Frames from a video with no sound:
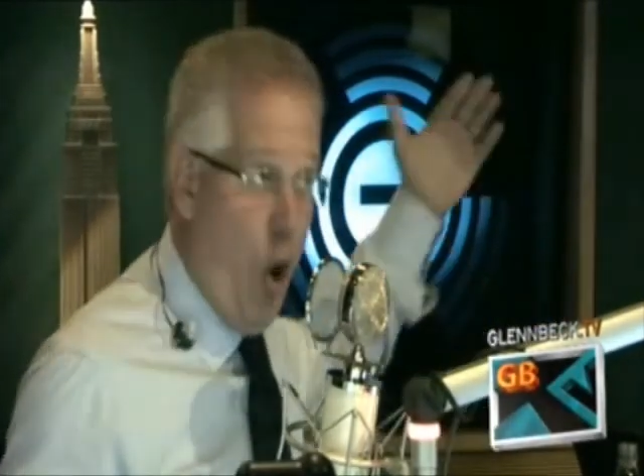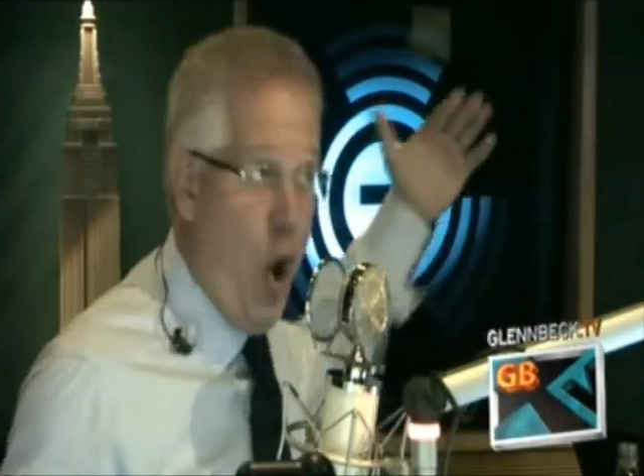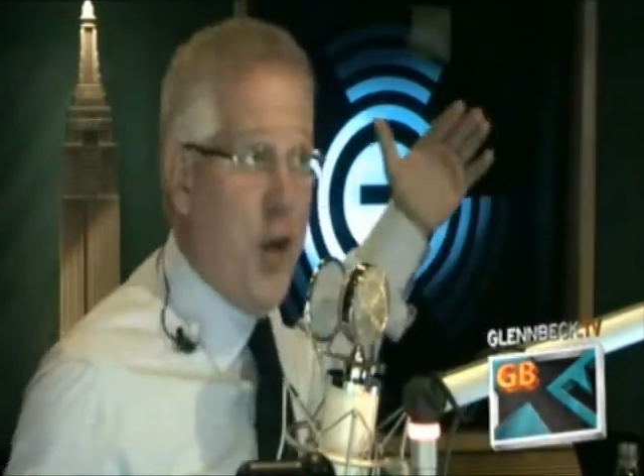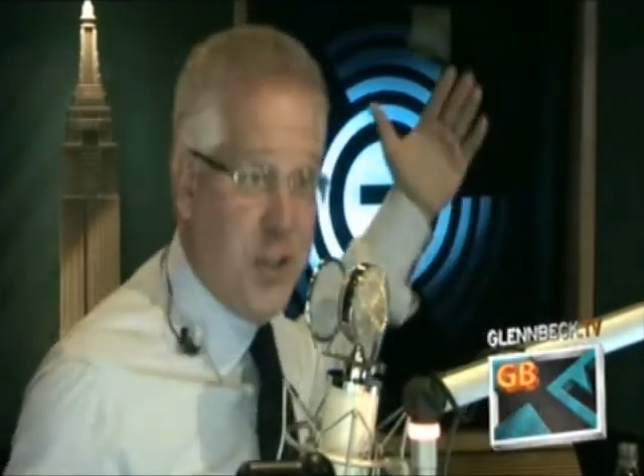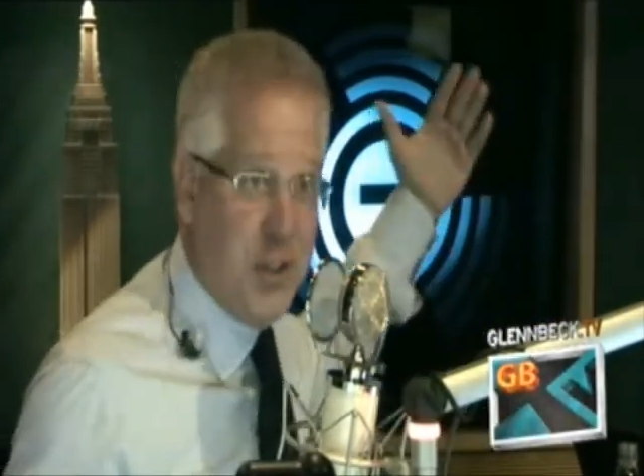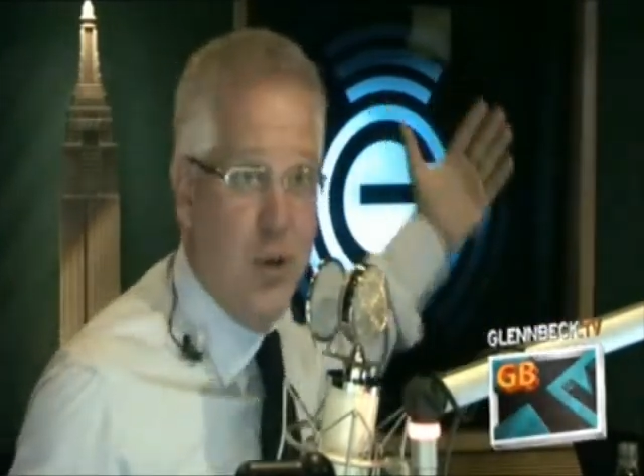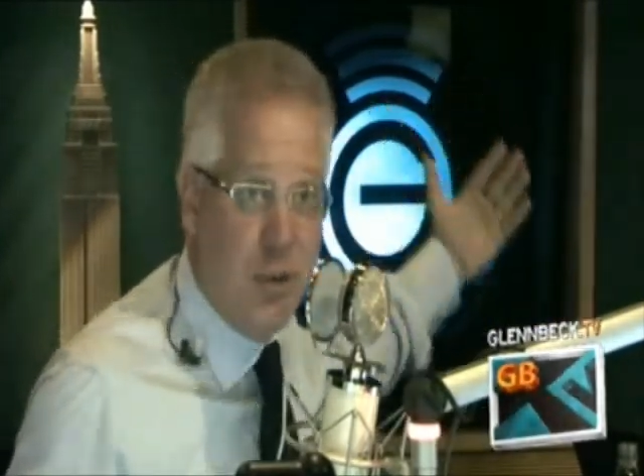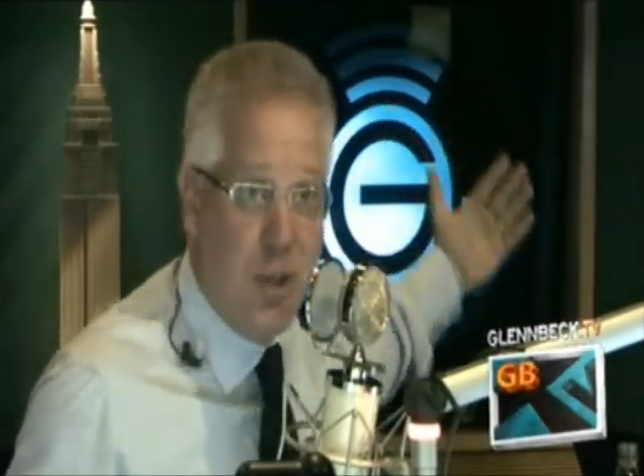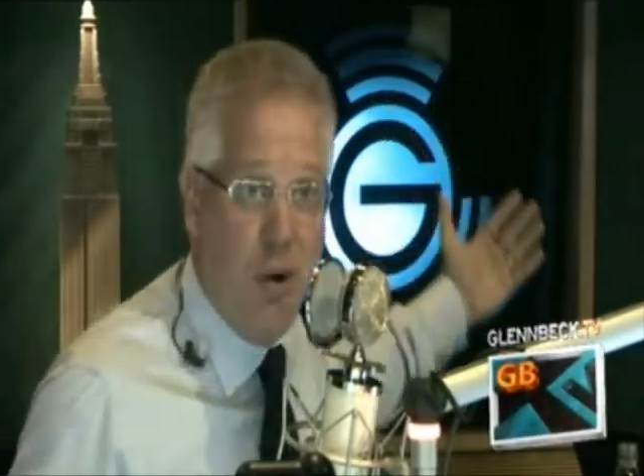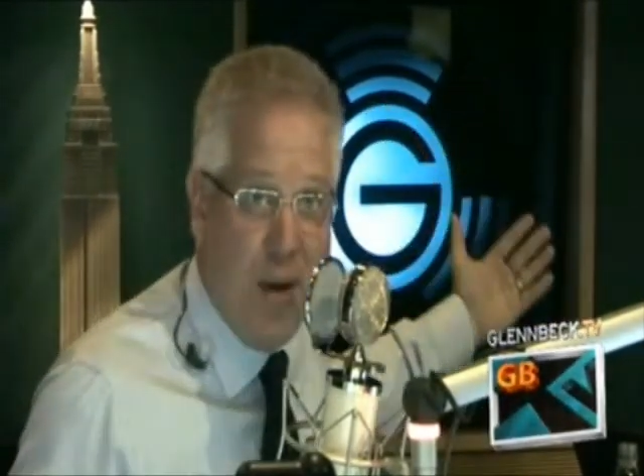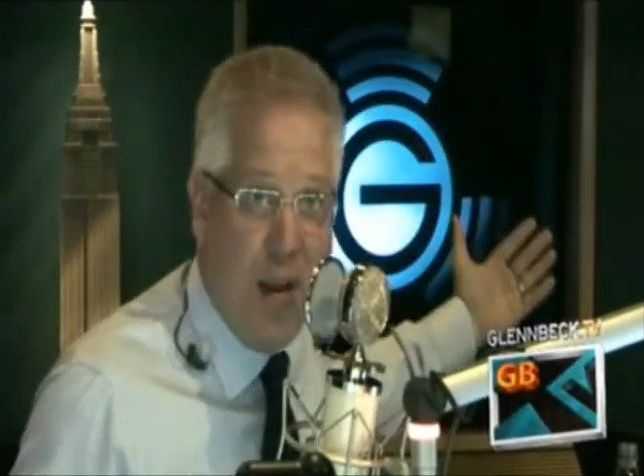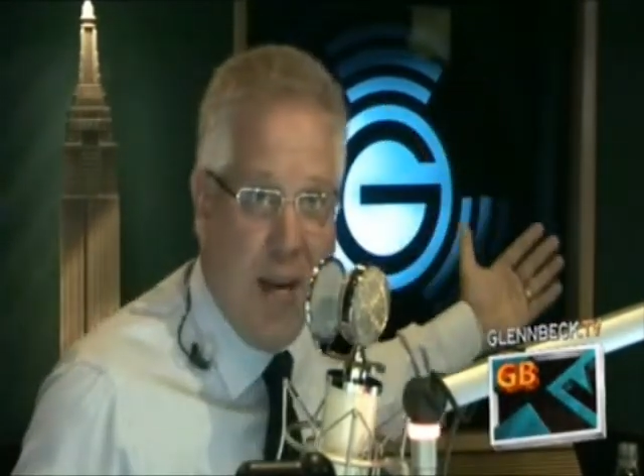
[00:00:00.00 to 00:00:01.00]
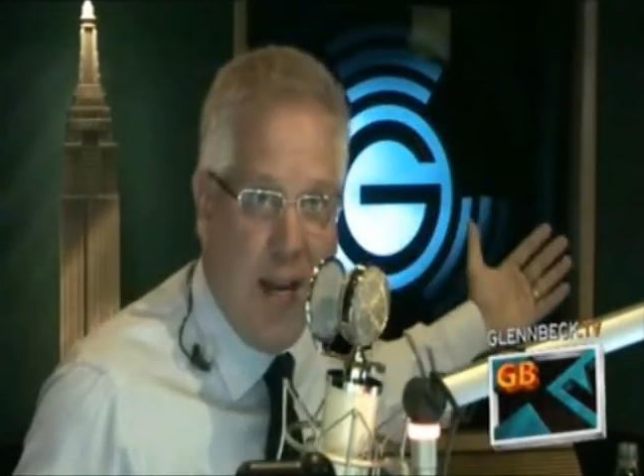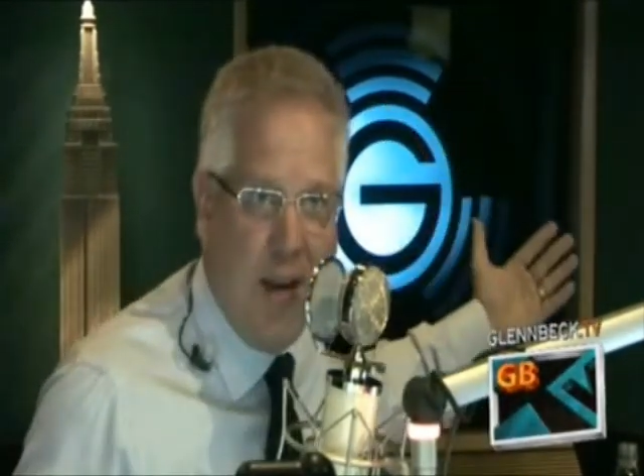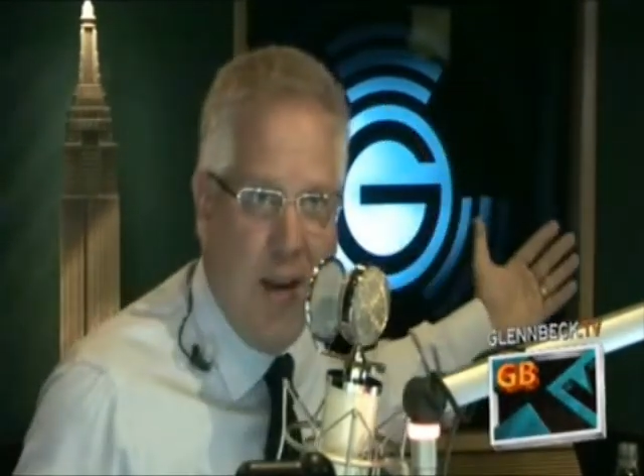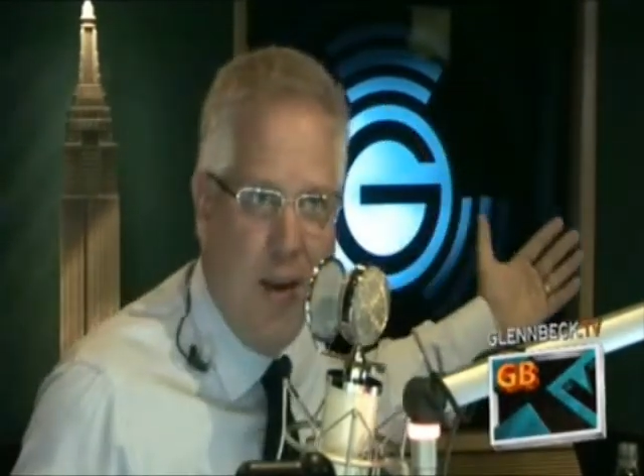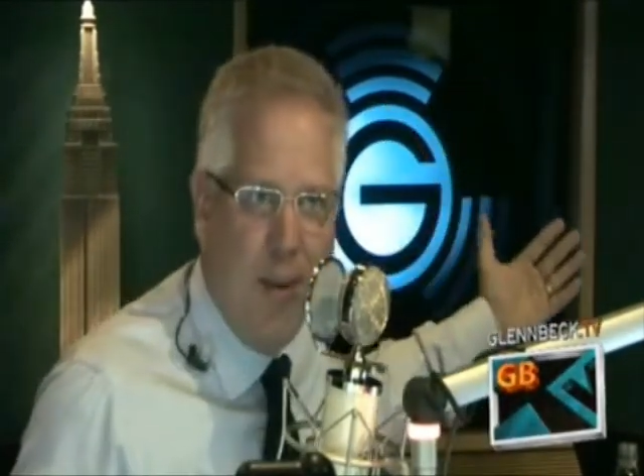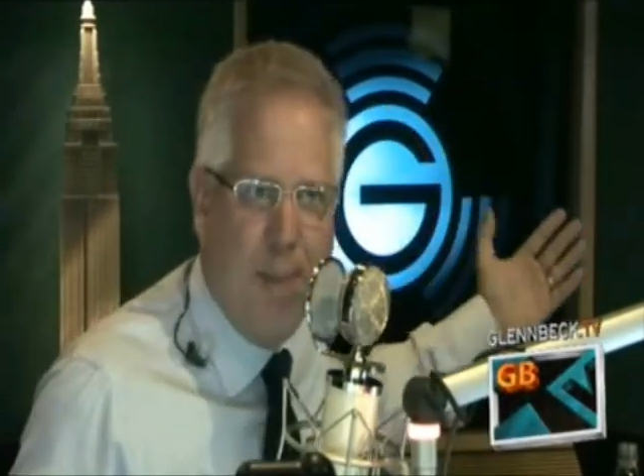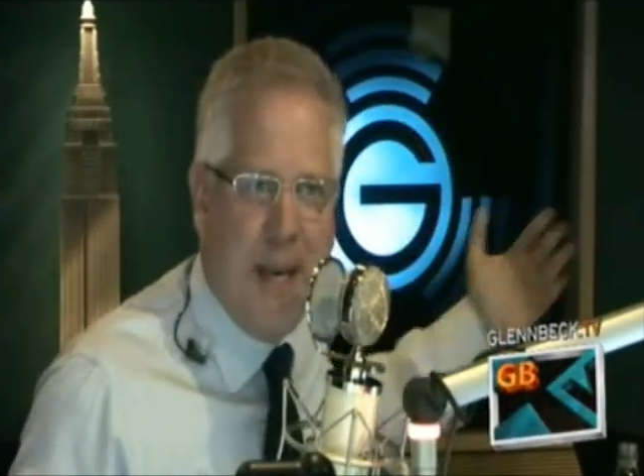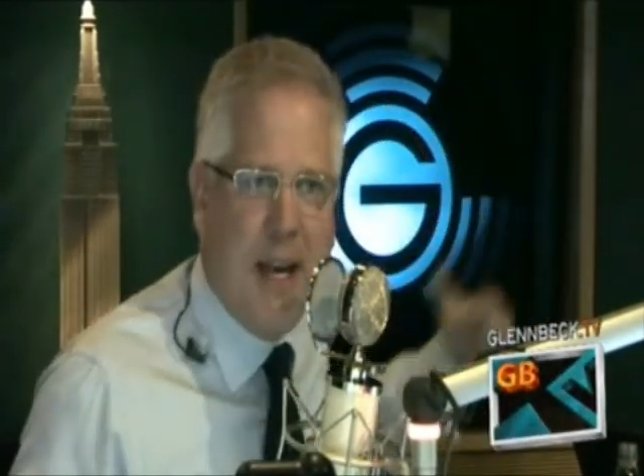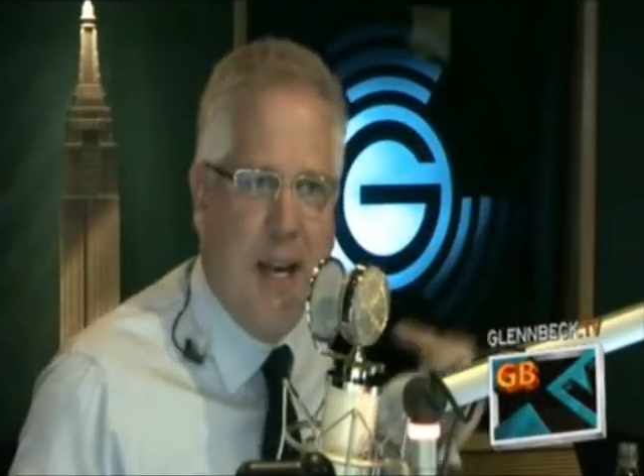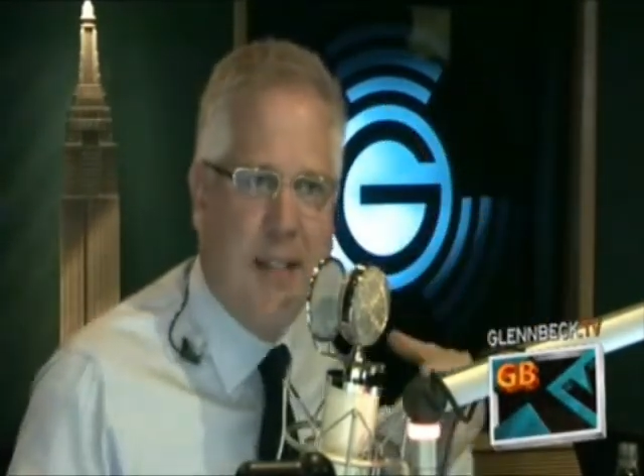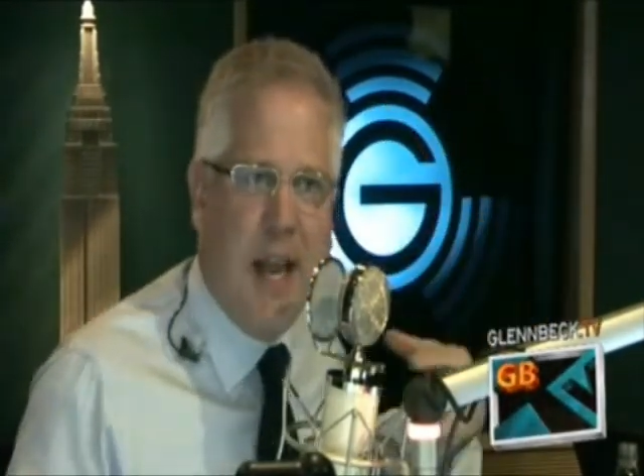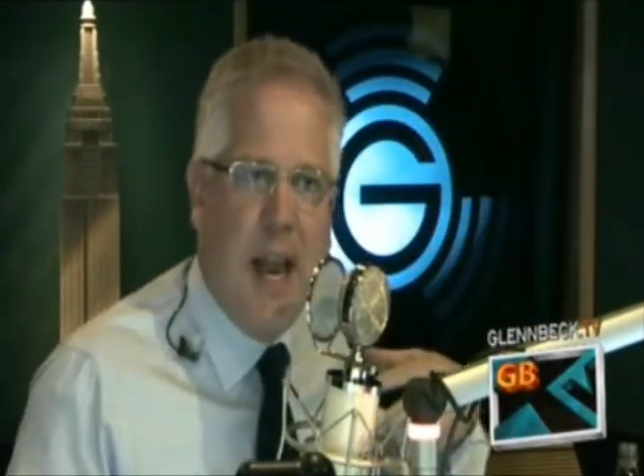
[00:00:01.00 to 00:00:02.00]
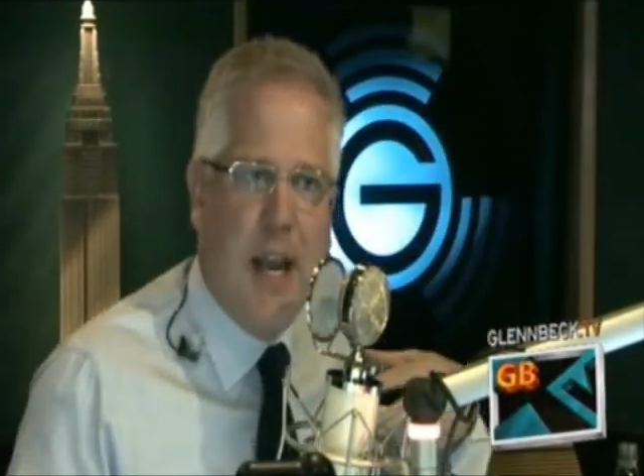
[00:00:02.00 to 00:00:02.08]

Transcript: also donating because